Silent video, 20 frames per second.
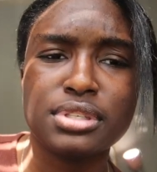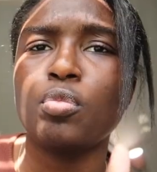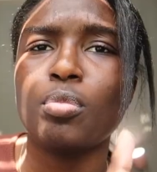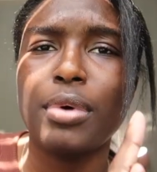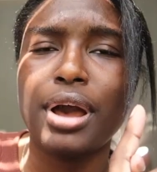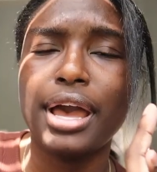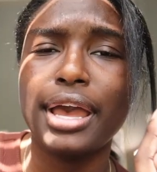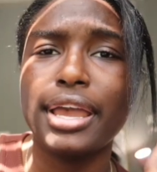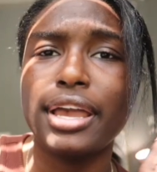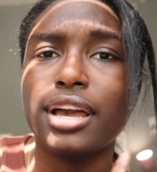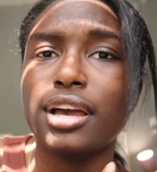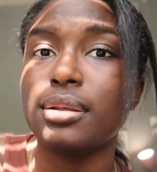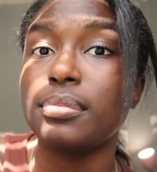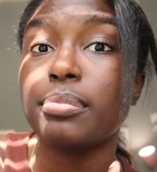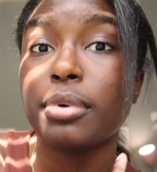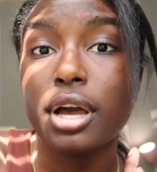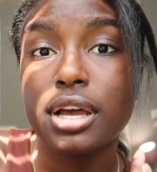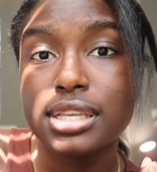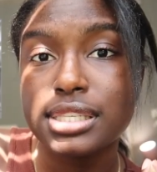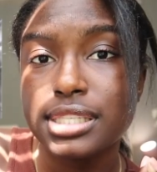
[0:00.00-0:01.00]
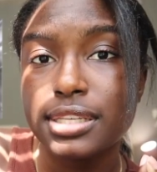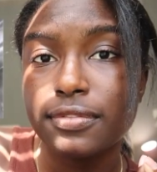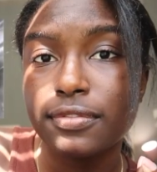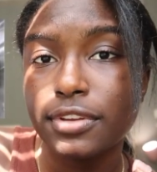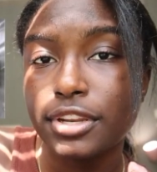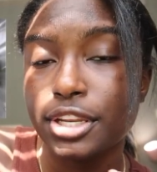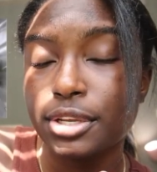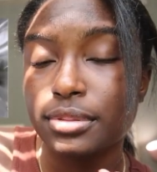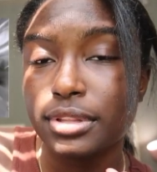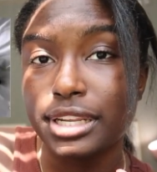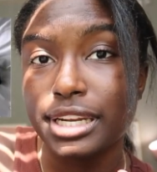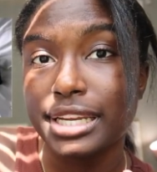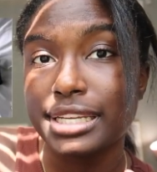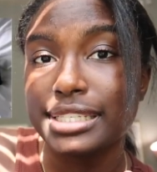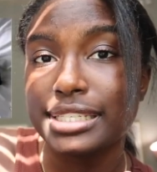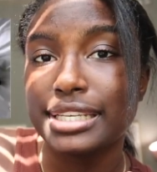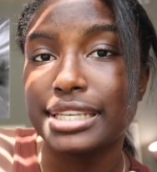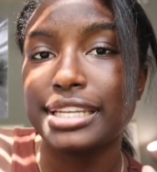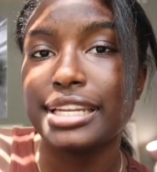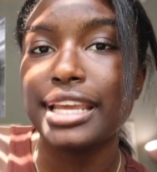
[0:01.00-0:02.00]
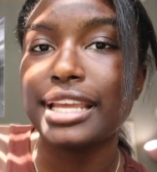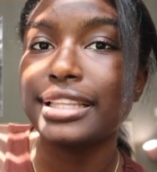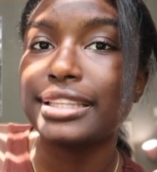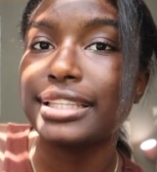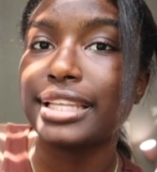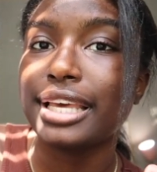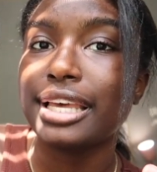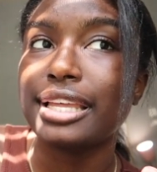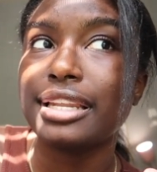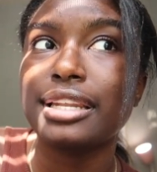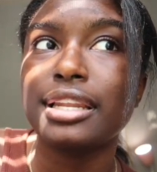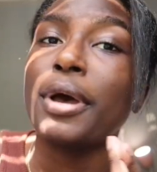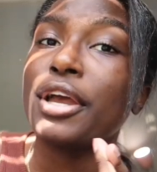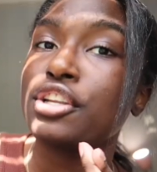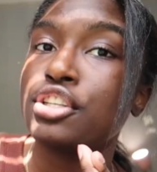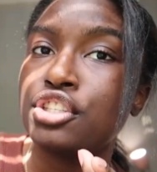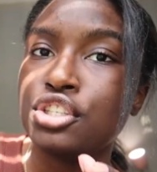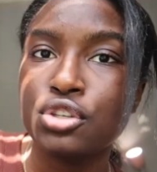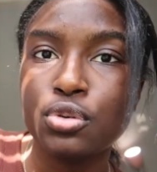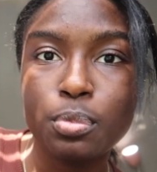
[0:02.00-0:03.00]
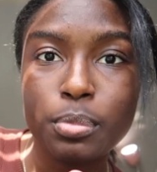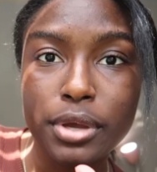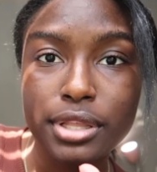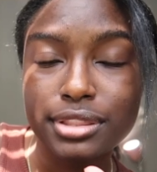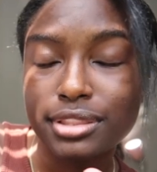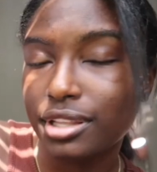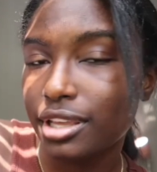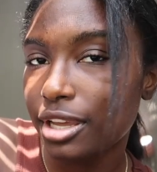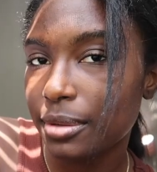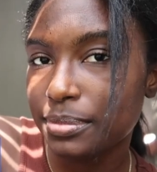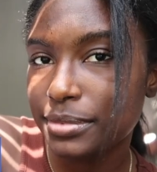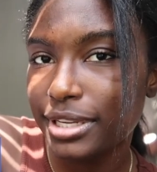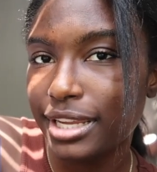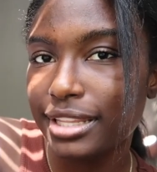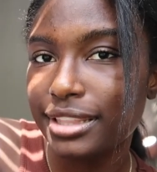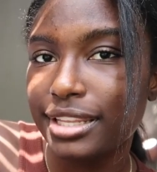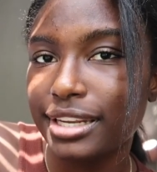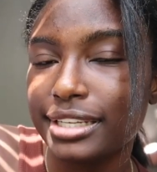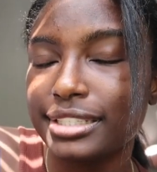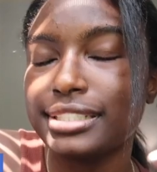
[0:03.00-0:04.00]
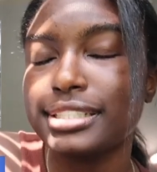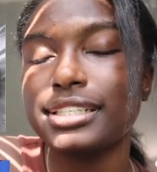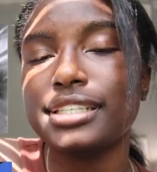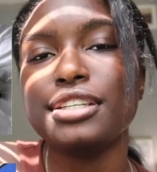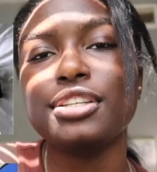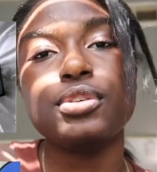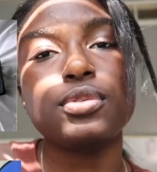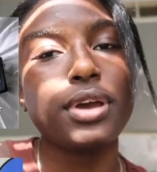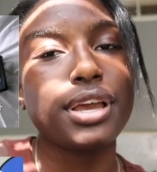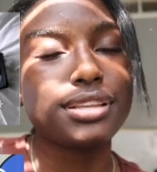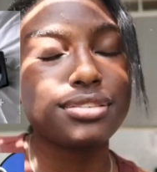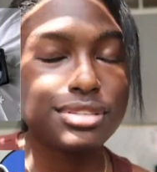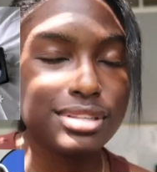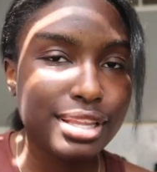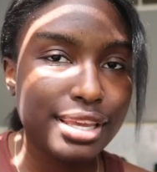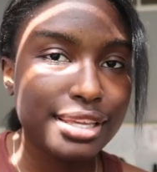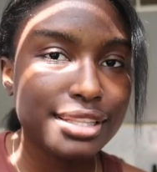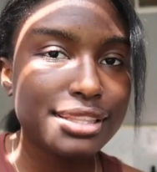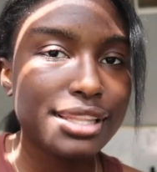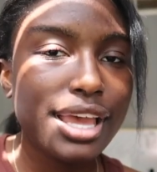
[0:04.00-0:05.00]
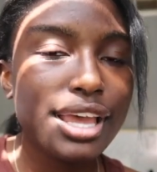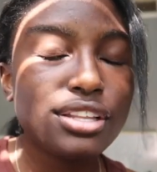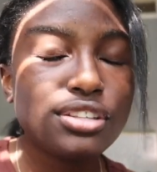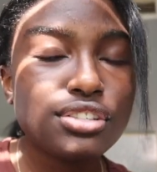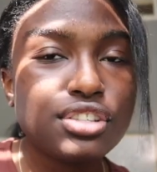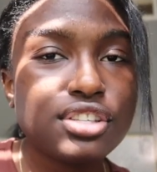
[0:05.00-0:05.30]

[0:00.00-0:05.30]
my unboxing video that I did, and then my 2-month update that I did. You guys like that.